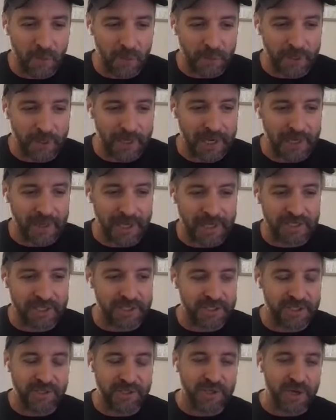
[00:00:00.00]
the morning and they
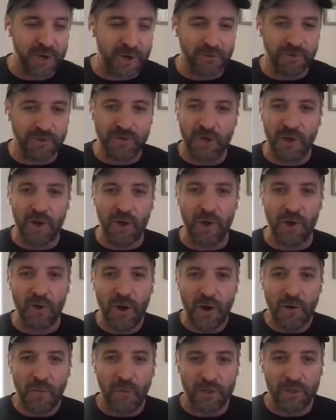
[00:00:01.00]
just don't know
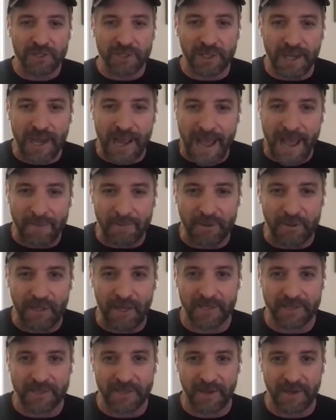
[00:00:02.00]
what's going to happen
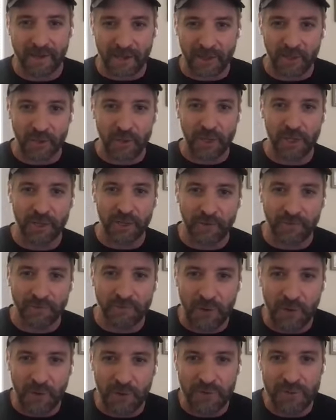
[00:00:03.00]
that day. They look at their
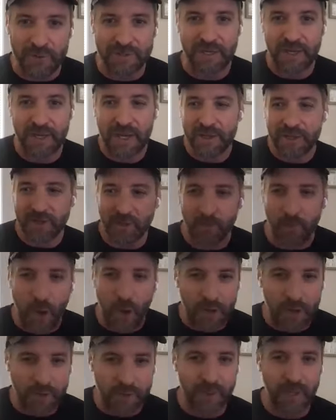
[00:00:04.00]
phones. The
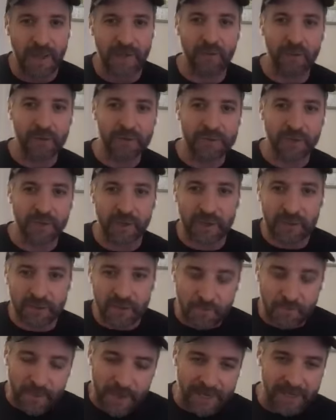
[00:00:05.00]
water levels are
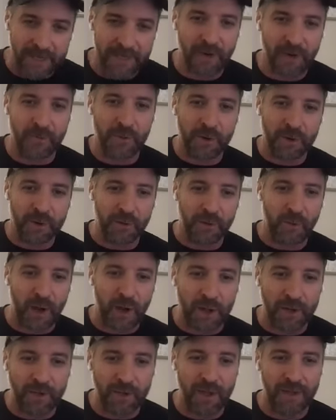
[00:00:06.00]
depending on where the
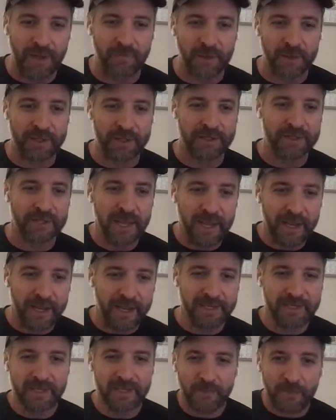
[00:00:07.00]
water level
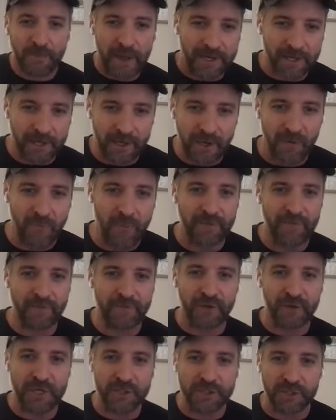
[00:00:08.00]
is depending on what
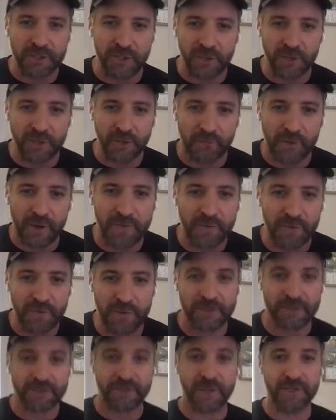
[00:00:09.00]
feature in the
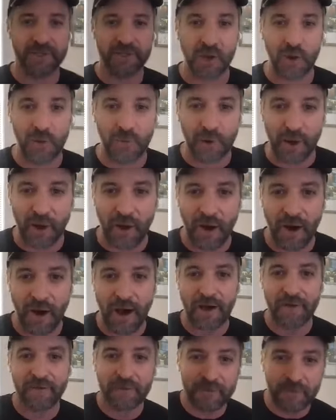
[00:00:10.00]
rivers is going off.
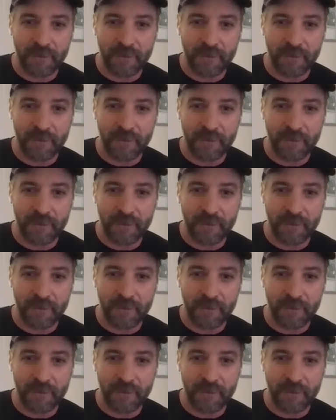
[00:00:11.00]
